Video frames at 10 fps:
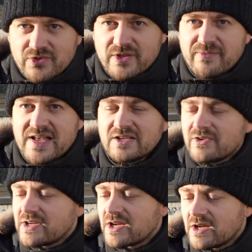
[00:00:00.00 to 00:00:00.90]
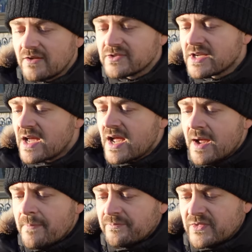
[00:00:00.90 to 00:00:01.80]
with the Vallerret gloves,
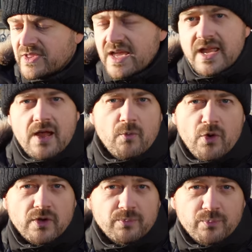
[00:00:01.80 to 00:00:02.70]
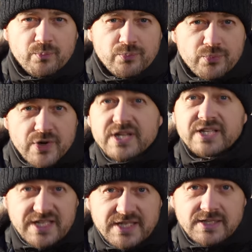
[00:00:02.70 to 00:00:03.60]
they work pretty
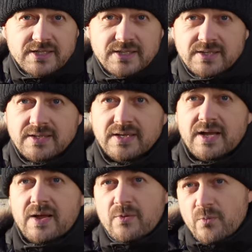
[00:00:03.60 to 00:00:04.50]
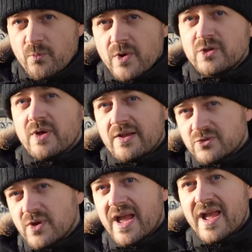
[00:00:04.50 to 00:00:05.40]
decent when you have
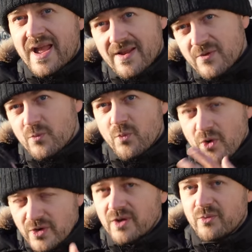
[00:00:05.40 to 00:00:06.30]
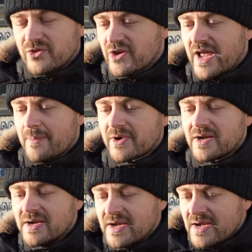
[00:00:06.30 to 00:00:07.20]
to work with your camera.
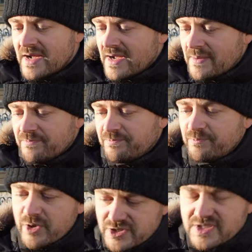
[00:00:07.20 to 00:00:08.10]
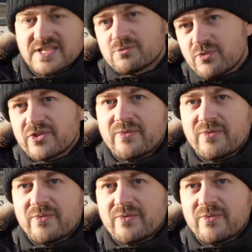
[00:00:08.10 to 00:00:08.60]
But just as with the